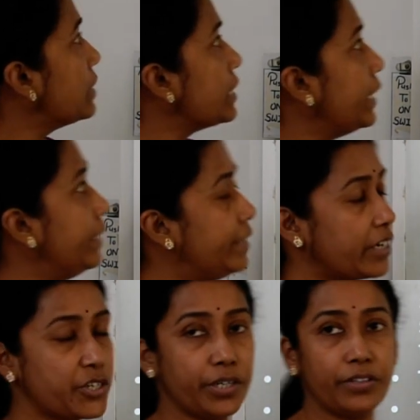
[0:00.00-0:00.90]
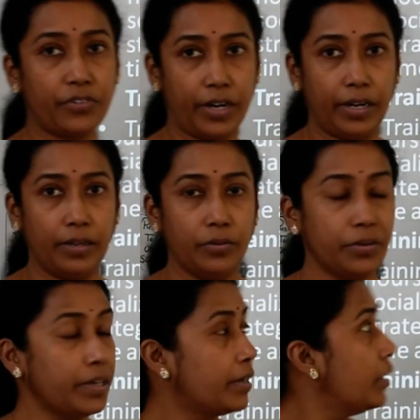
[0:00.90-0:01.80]
is induction training.
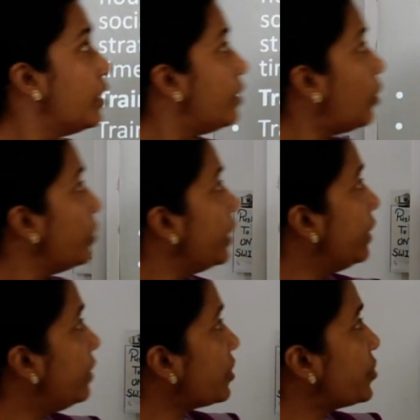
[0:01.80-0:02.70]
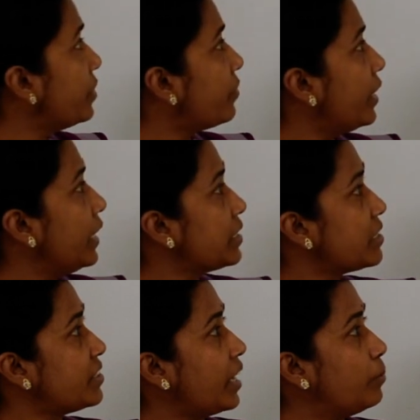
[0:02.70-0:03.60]
Okay. Now in induction training is
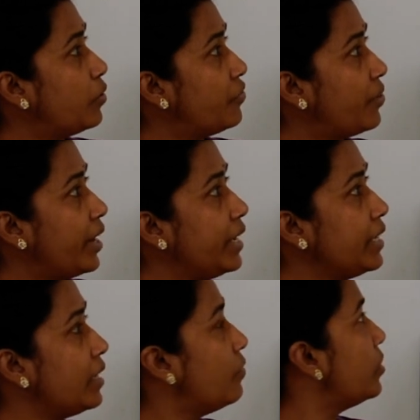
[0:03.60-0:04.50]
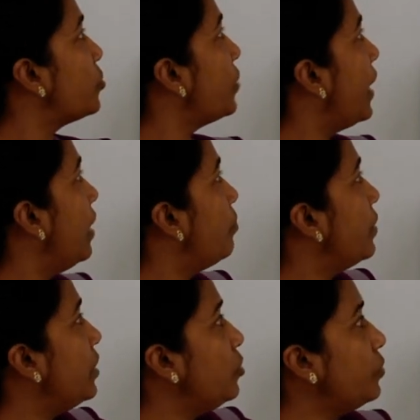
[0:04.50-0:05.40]
a type of training given to help
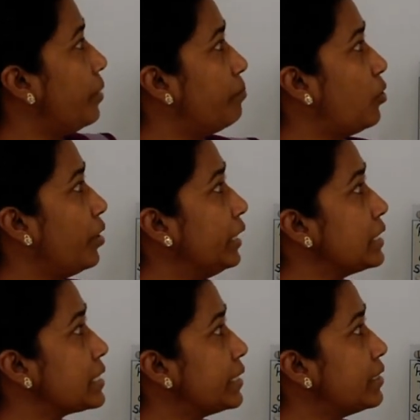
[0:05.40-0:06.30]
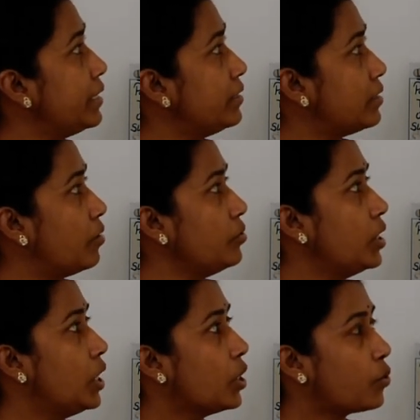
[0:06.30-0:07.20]
a new employee in settling
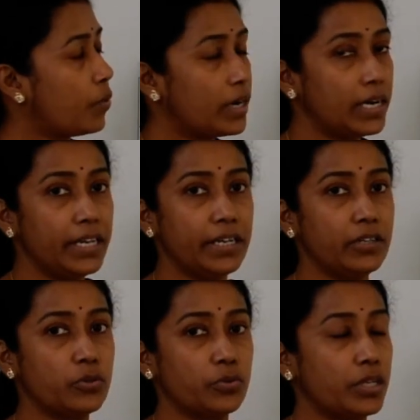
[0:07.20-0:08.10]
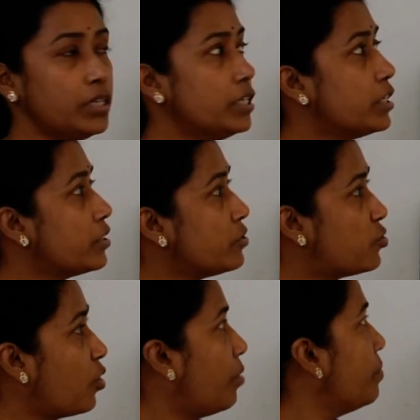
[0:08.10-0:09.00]
down quickly into the
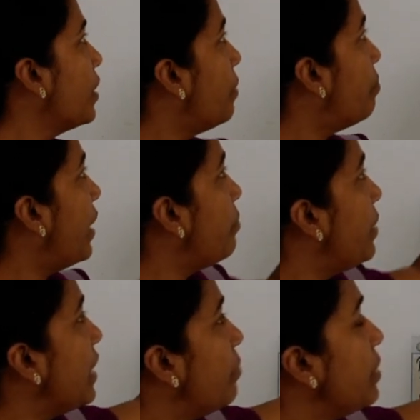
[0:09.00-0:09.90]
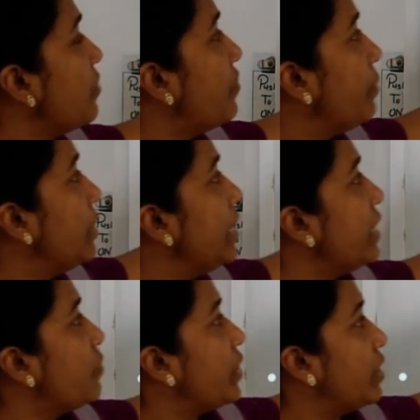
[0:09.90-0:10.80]
job by becoming
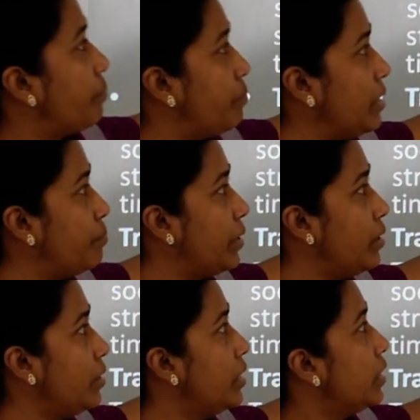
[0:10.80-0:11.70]
familiar with the people,